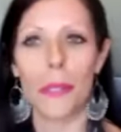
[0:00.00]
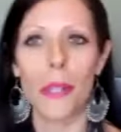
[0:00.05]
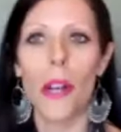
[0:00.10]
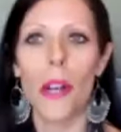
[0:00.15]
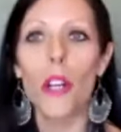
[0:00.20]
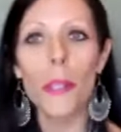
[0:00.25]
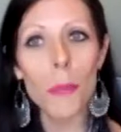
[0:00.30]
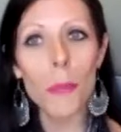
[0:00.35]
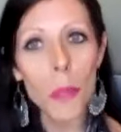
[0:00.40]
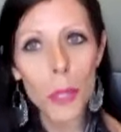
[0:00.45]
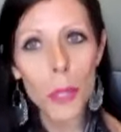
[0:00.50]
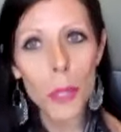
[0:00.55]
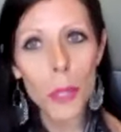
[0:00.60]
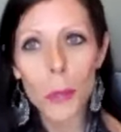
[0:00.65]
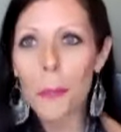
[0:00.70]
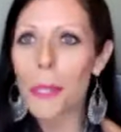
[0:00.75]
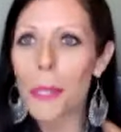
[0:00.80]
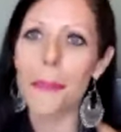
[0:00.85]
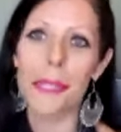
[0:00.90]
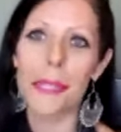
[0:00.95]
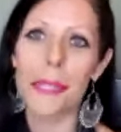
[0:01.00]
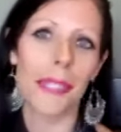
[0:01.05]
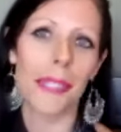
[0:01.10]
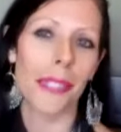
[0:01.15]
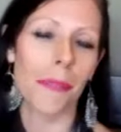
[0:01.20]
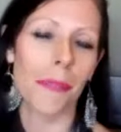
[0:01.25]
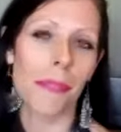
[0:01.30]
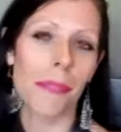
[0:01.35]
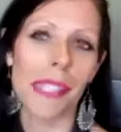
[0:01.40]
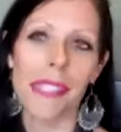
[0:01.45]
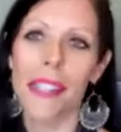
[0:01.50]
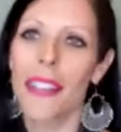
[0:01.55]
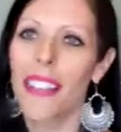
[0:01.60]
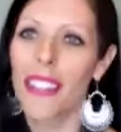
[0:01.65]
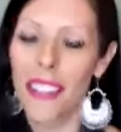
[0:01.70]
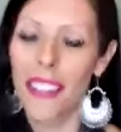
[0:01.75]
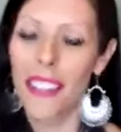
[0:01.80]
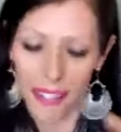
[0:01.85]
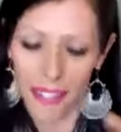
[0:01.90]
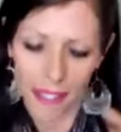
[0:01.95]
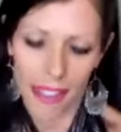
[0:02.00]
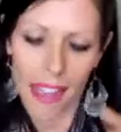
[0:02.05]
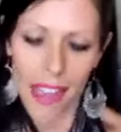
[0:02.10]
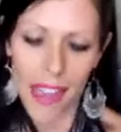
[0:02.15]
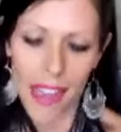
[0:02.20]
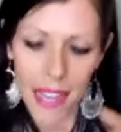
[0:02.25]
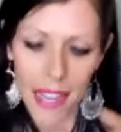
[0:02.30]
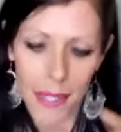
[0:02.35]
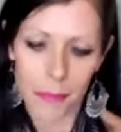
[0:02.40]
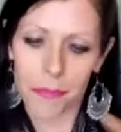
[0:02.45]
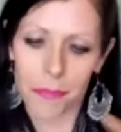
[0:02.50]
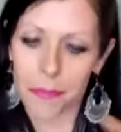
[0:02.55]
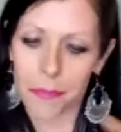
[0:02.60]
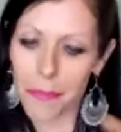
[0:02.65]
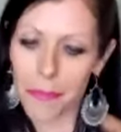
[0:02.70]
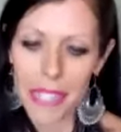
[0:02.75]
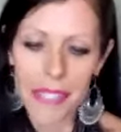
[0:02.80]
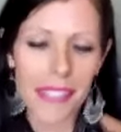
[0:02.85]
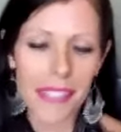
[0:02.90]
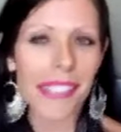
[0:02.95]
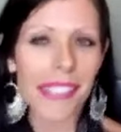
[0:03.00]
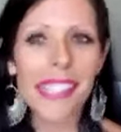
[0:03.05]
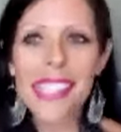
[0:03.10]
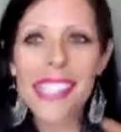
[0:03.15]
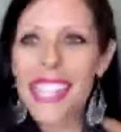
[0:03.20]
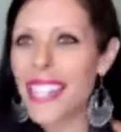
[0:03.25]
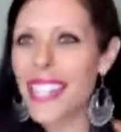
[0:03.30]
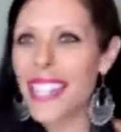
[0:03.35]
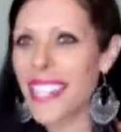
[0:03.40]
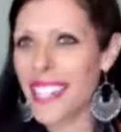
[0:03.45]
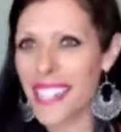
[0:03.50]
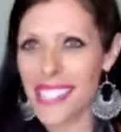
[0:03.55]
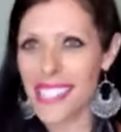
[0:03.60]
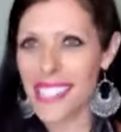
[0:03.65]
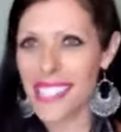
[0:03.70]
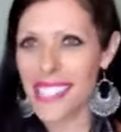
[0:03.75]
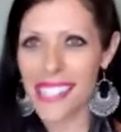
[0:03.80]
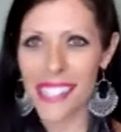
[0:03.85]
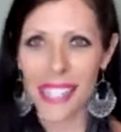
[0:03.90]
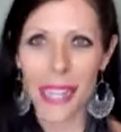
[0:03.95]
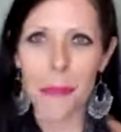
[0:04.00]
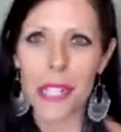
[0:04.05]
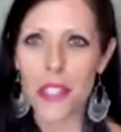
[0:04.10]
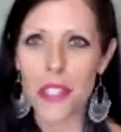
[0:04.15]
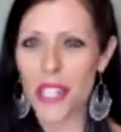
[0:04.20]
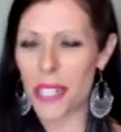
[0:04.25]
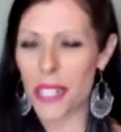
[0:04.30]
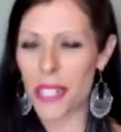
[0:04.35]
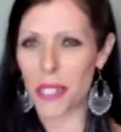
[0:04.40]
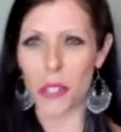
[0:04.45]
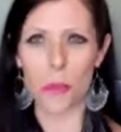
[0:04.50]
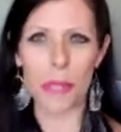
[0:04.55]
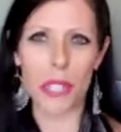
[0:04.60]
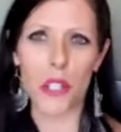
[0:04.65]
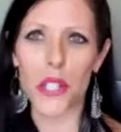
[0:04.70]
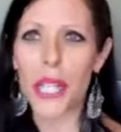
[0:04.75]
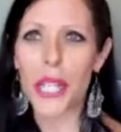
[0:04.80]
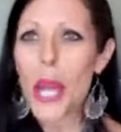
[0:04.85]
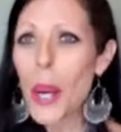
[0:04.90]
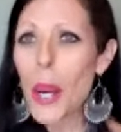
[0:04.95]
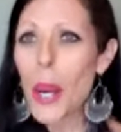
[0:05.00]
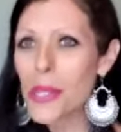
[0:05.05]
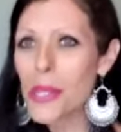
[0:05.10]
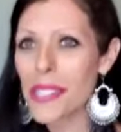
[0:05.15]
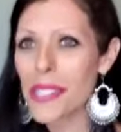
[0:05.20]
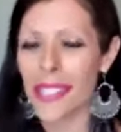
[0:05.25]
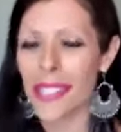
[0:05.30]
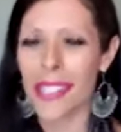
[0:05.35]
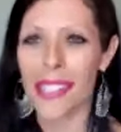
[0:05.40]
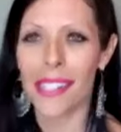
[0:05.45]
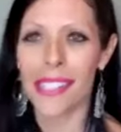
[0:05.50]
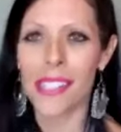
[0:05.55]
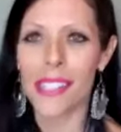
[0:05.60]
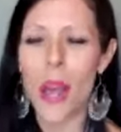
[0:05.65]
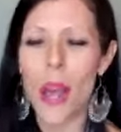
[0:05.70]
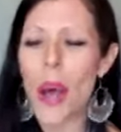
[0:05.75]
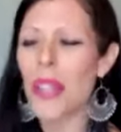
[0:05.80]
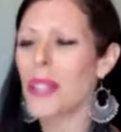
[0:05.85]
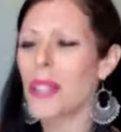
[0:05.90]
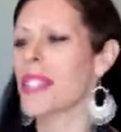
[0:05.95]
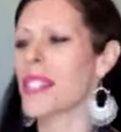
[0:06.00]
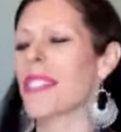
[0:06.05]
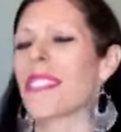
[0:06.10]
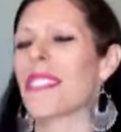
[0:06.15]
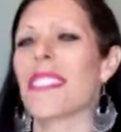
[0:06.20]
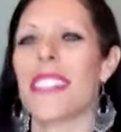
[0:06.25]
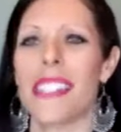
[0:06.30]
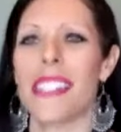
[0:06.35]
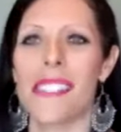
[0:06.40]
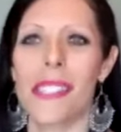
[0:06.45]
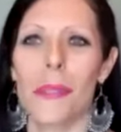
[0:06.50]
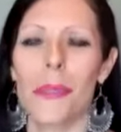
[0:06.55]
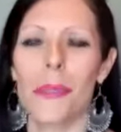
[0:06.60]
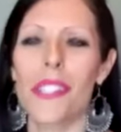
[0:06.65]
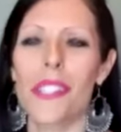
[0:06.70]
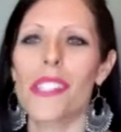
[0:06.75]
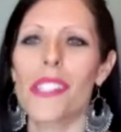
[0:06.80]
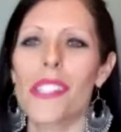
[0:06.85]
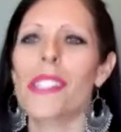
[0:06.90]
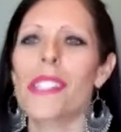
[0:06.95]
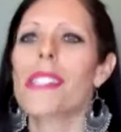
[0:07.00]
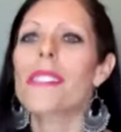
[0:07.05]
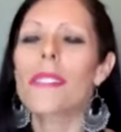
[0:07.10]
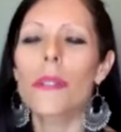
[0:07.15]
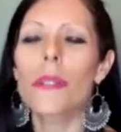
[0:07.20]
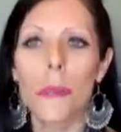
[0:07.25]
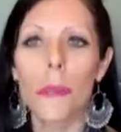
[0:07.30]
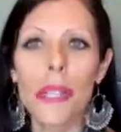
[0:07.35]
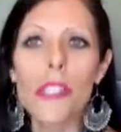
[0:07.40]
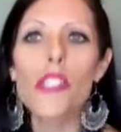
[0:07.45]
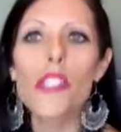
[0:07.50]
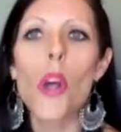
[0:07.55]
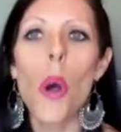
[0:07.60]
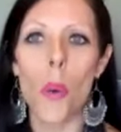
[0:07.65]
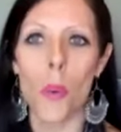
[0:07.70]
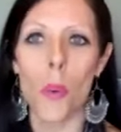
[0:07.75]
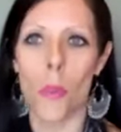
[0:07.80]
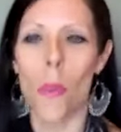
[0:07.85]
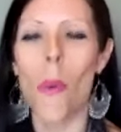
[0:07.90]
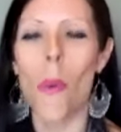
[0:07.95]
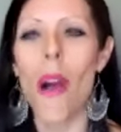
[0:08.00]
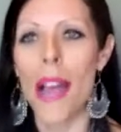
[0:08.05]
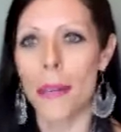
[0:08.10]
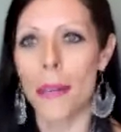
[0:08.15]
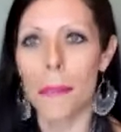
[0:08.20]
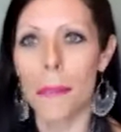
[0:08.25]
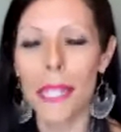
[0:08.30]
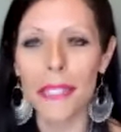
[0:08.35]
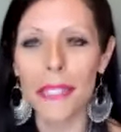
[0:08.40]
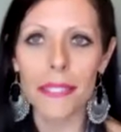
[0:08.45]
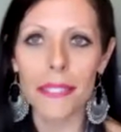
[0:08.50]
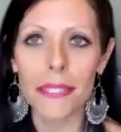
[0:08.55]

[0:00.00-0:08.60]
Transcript: hormonal problems, um, the cysts, like I mentioned, endometriosis, all those other things that we just we don't want. But